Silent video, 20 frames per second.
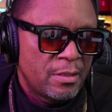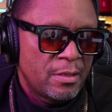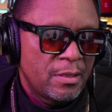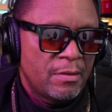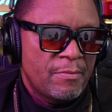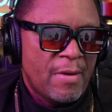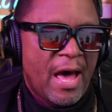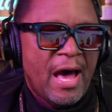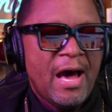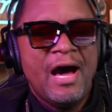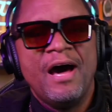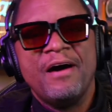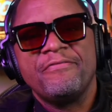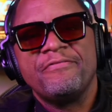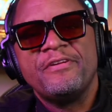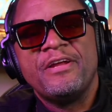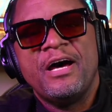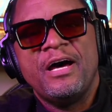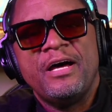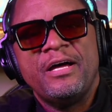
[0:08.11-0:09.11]
by
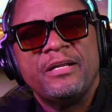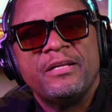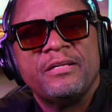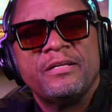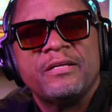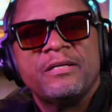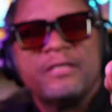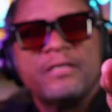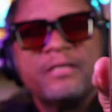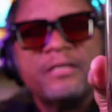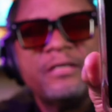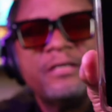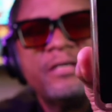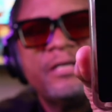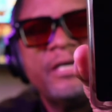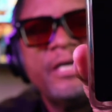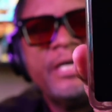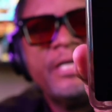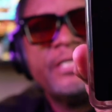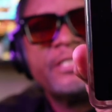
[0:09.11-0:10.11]
Afnan,
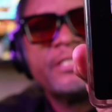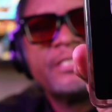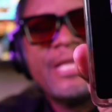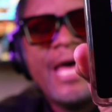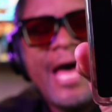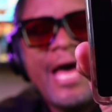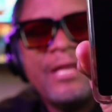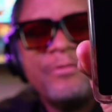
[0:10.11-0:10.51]
and it's 9